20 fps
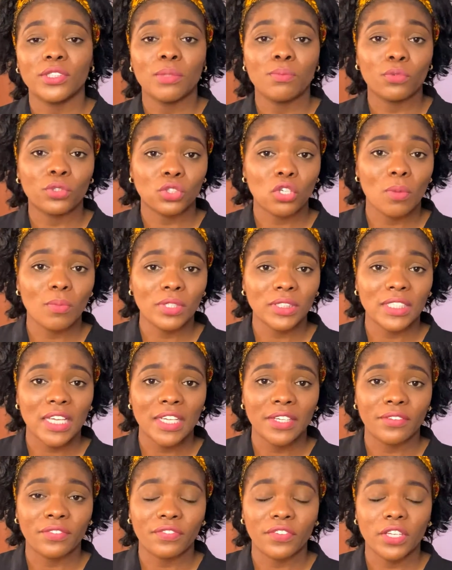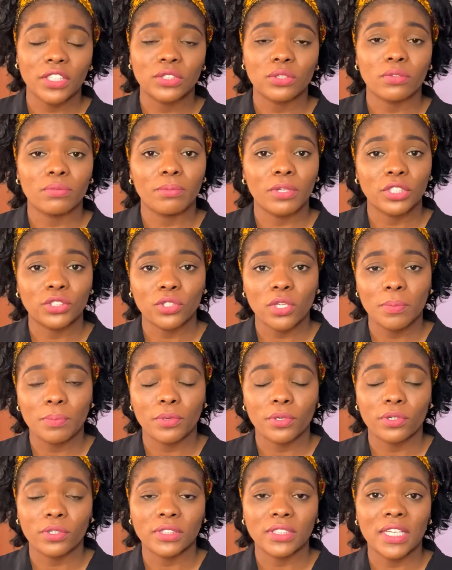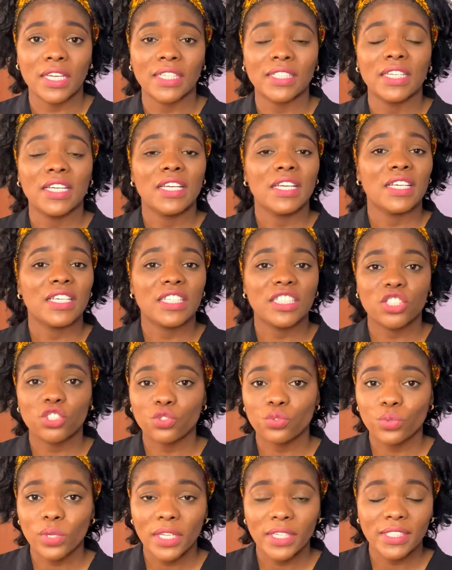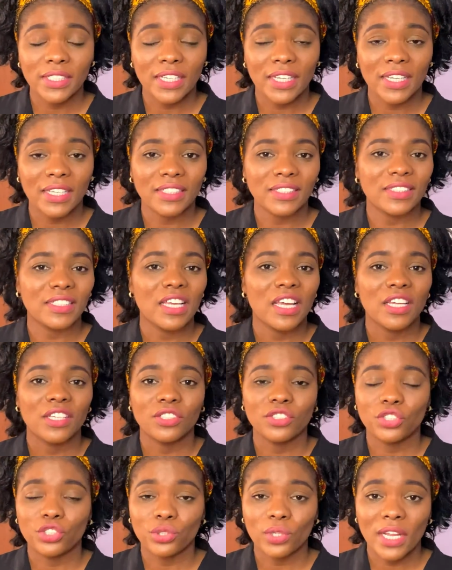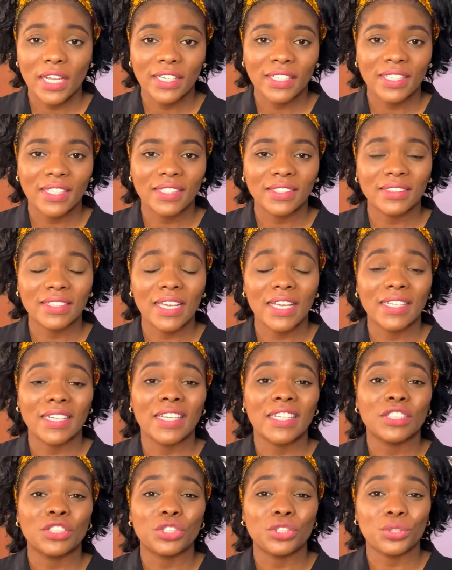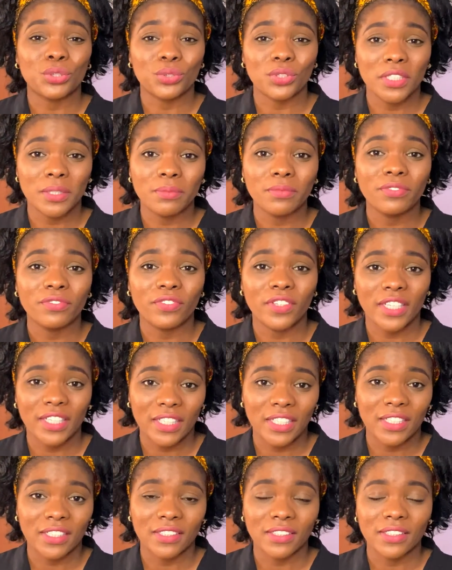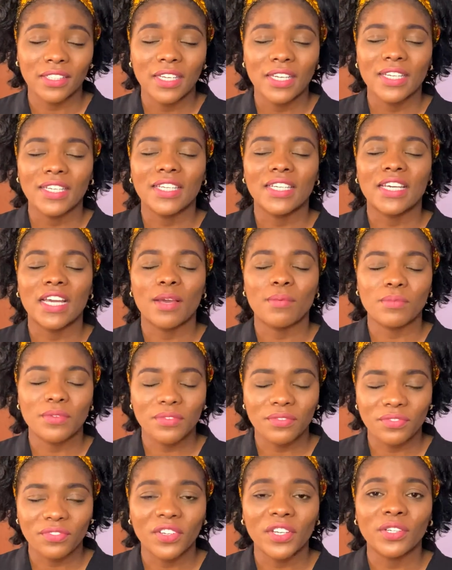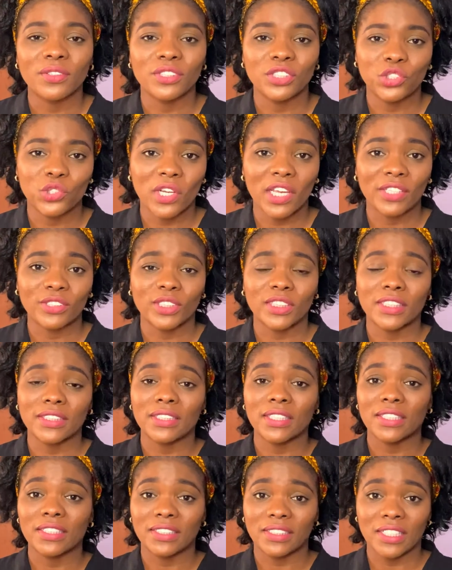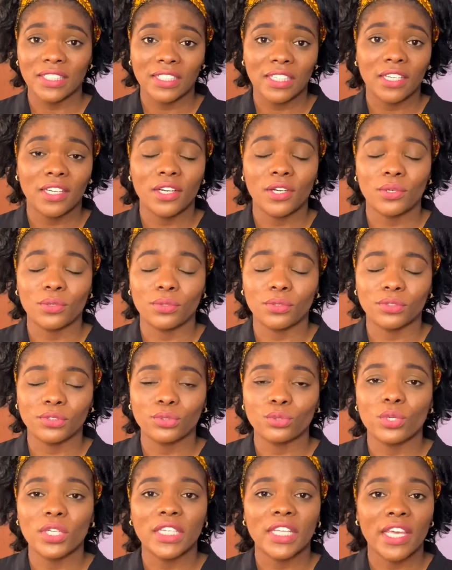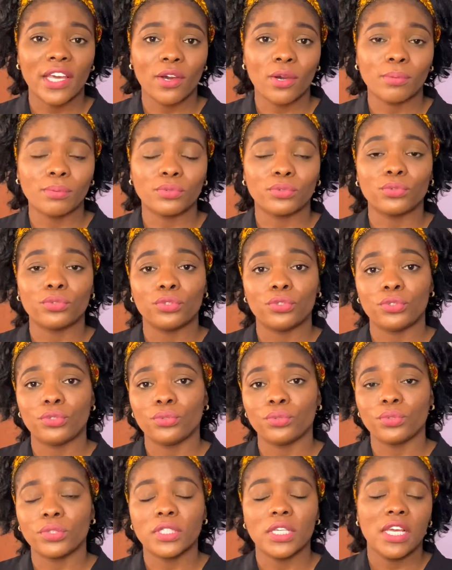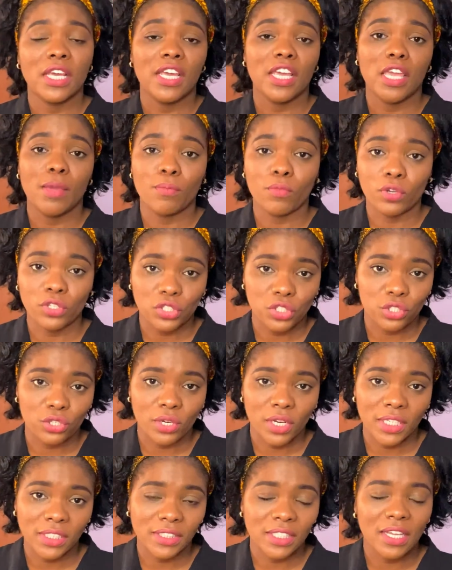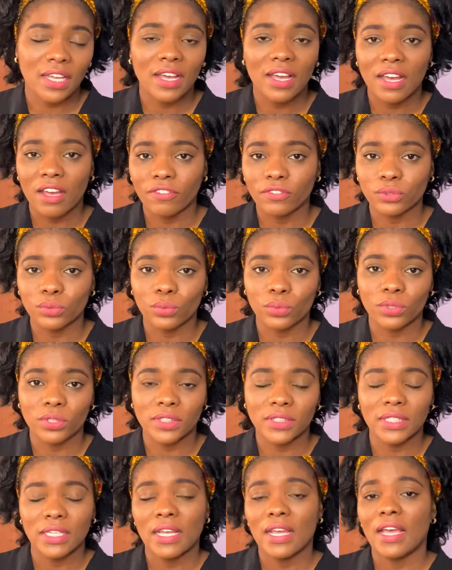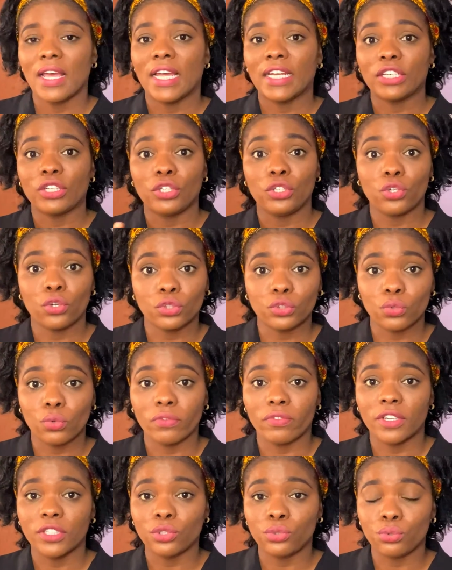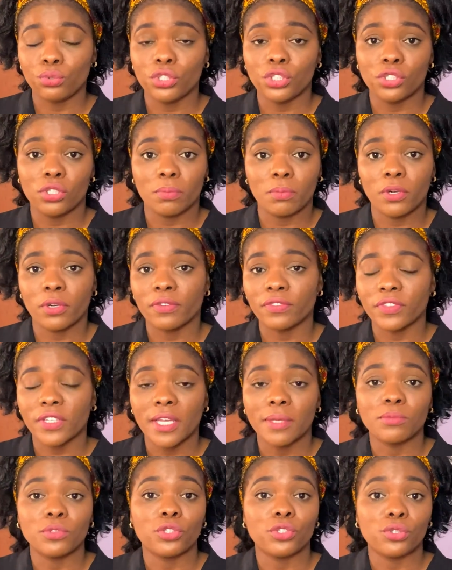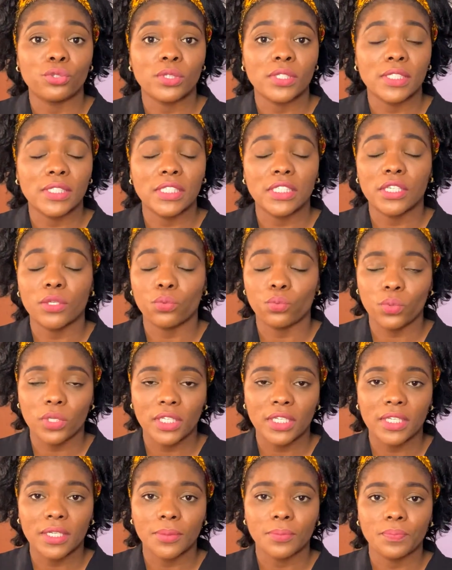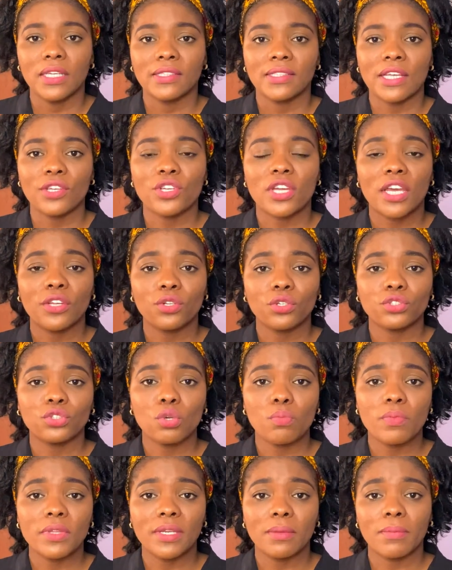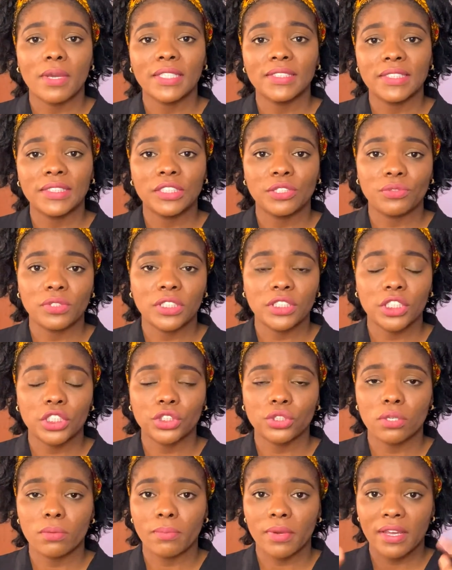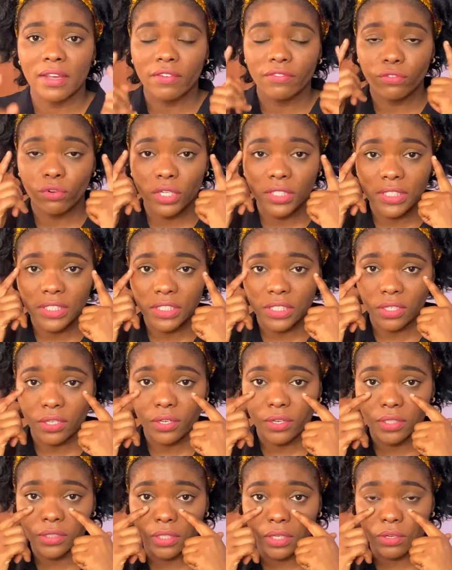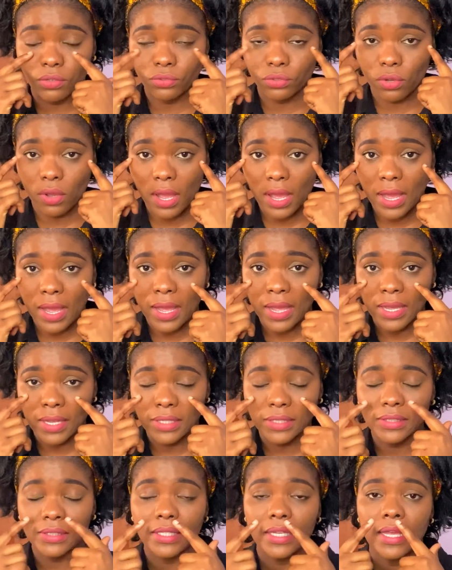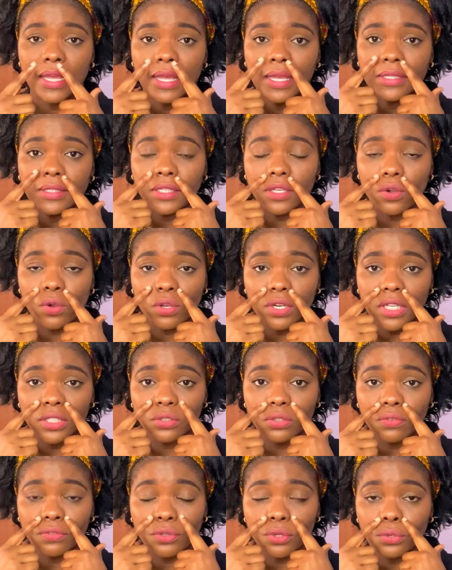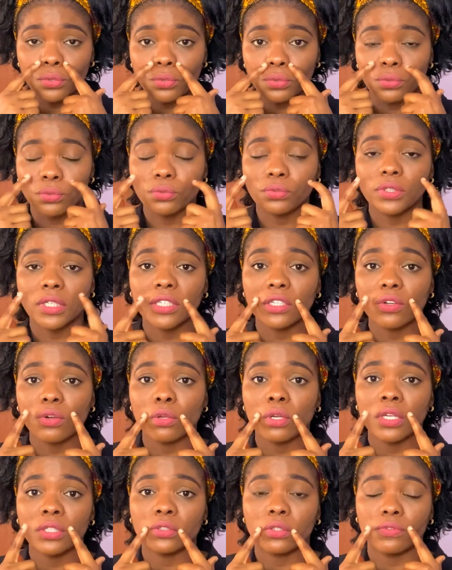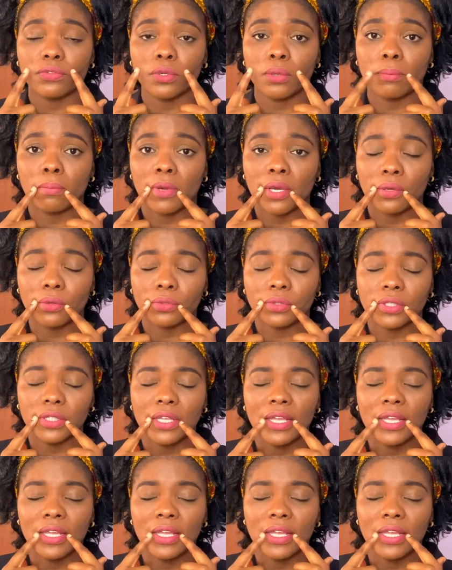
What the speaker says: most common side effects of benzoyl peroxide is redness, dryness, and extreme flaking. It can be very drying, just as I said earlier on. So it helps to use a moisturizer afterwards and not overdo the number of times you use it in a week. Now, you can also minimize this irritation by avoiding the areas around your eyes, the corners of your nose, and the corners of your mouth.